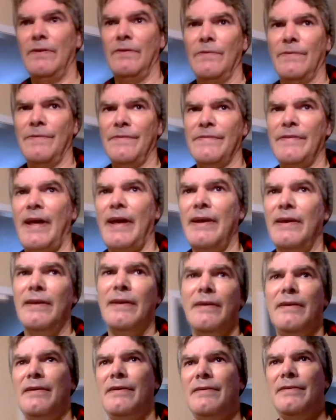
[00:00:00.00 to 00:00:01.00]

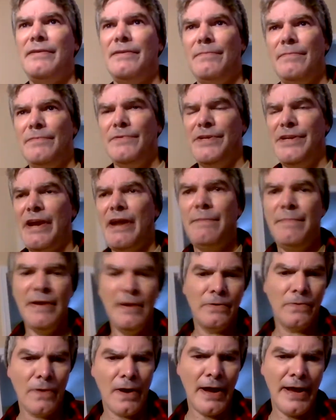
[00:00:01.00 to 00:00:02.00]
psychic
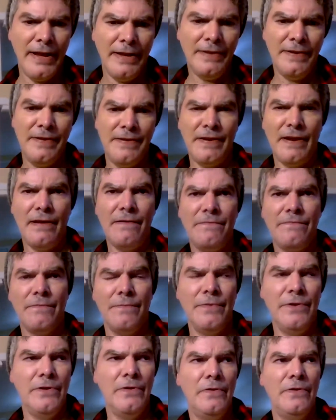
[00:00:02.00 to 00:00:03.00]
J.B. Rhine stuff
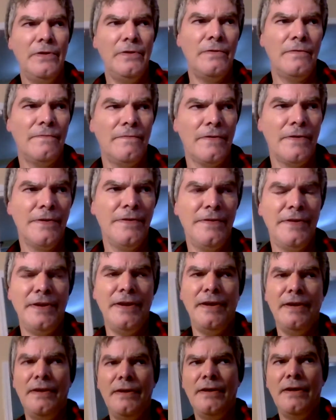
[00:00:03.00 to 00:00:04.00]
from Duke
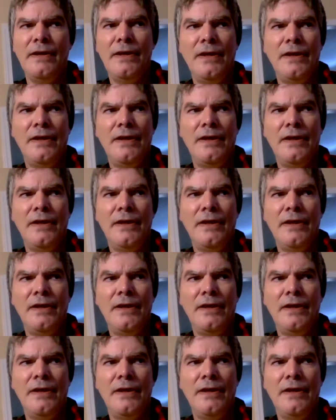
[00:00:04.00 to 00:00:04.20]
University